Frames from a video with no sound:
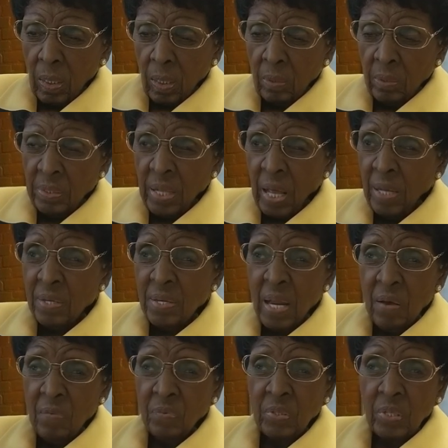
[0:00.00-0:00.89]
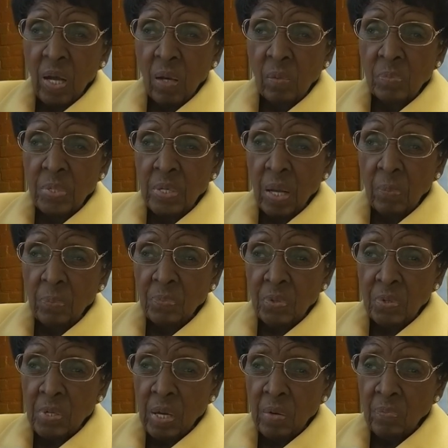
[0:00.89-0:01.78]
that never comes up.
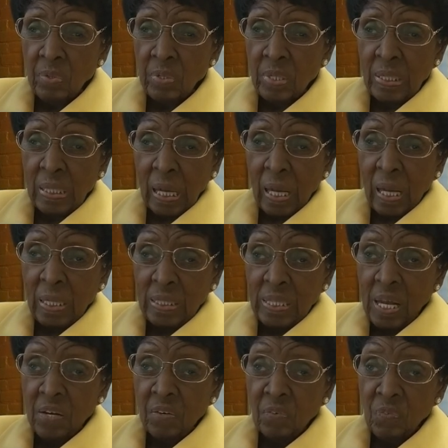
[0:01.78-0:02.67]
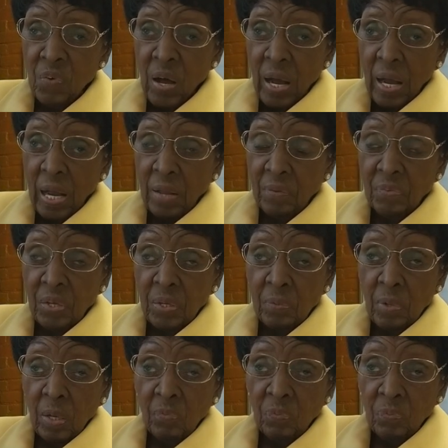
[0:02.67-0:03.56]
You never identify. I
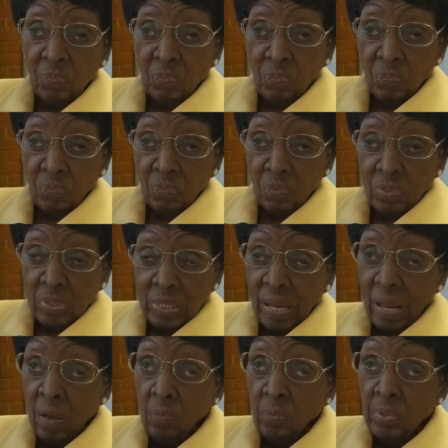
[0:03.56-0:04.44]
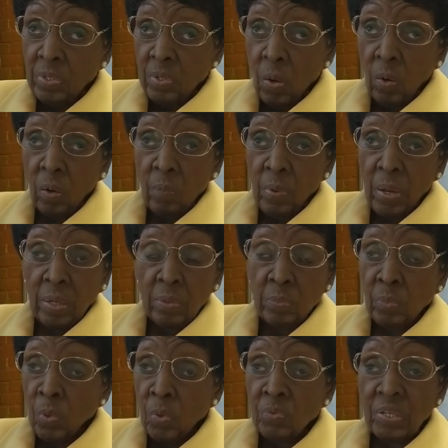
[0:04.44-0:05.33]
think now we talk about
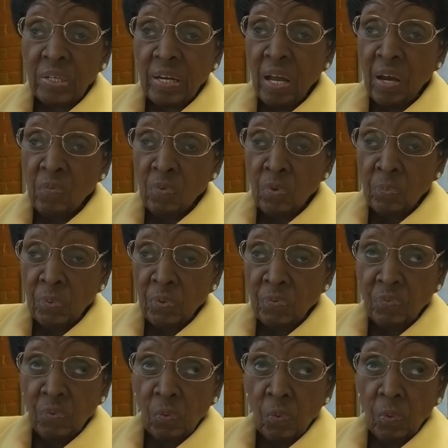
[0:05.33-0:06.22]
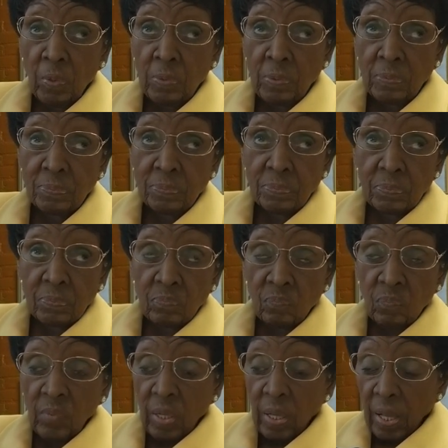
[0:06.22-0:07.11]
it more than ever before,
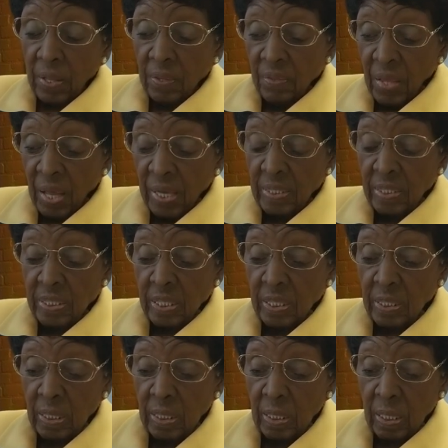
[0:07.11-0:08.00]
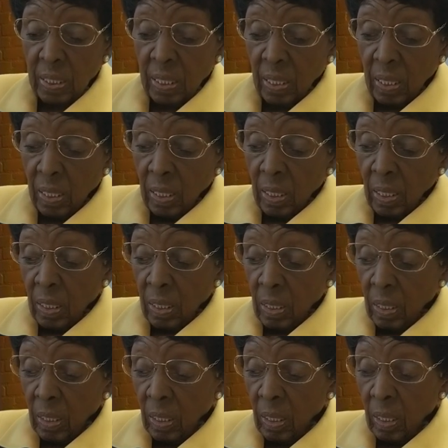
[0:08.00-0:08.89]
that
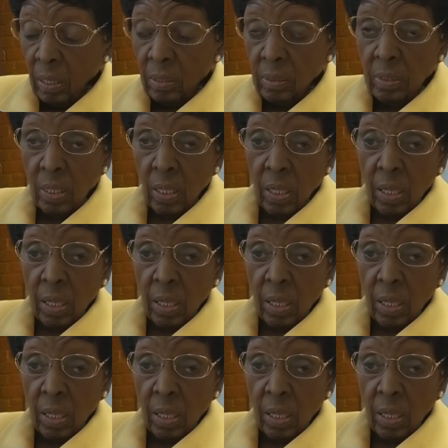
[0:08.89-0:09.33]
uh,